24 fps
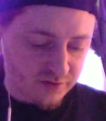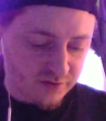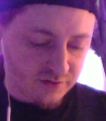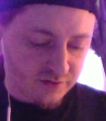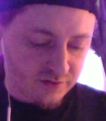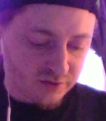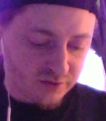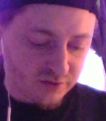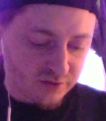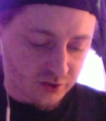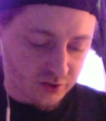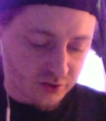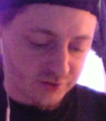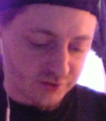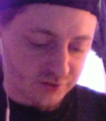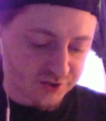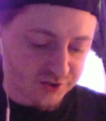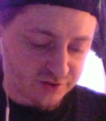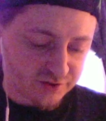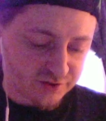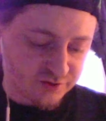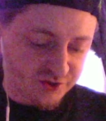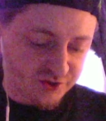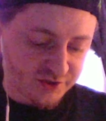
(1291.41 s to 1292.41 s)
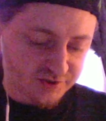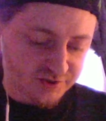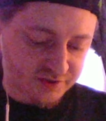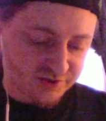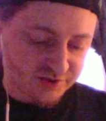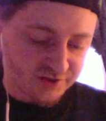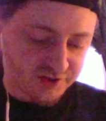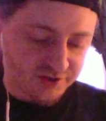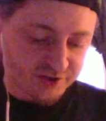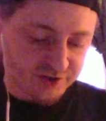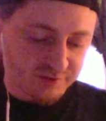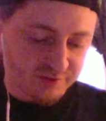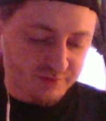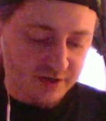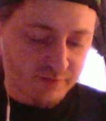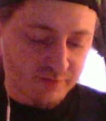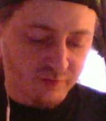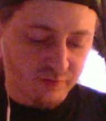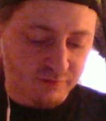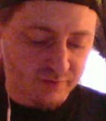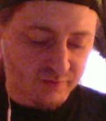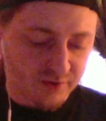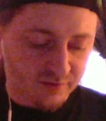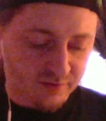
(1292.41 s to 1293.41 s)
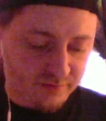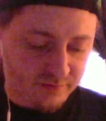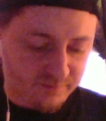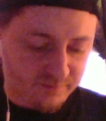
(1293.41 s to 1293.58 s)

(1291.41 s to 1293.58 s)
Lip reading: launched just such a paper boat.